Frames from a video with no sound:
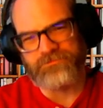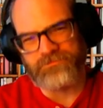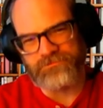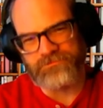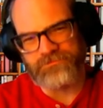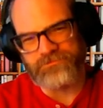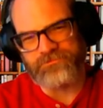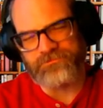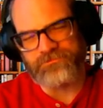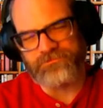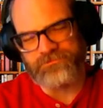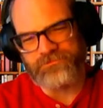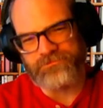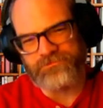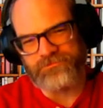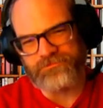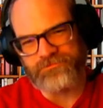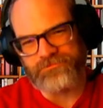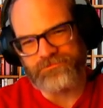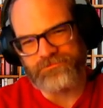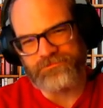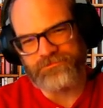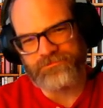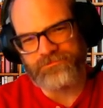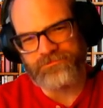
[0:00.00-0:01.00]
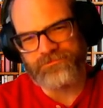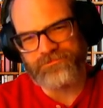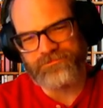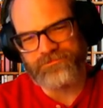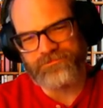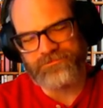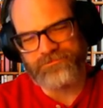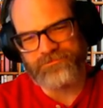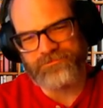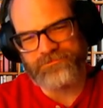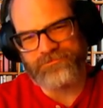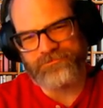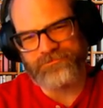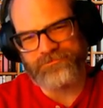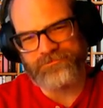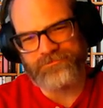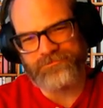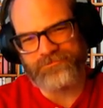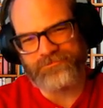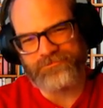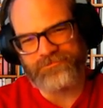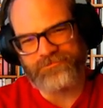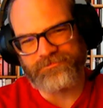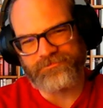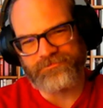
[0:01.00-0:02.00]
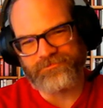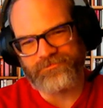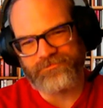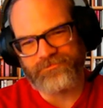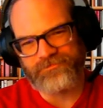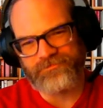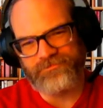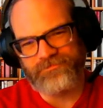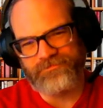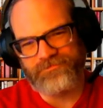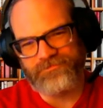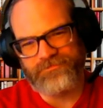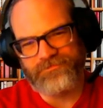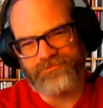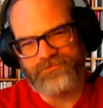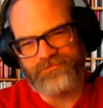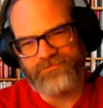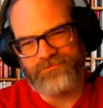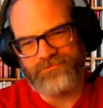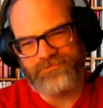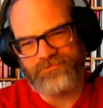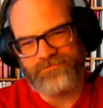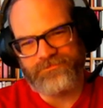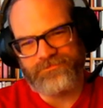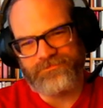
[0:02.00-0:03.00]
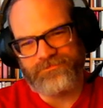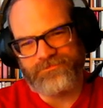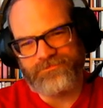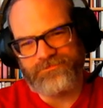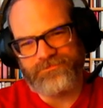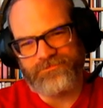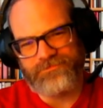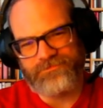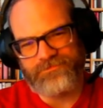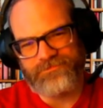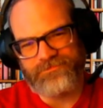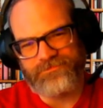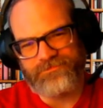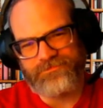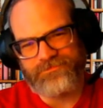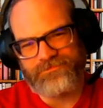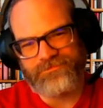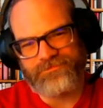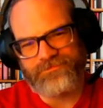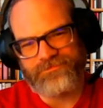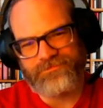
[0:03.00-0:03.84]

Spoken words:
(silent)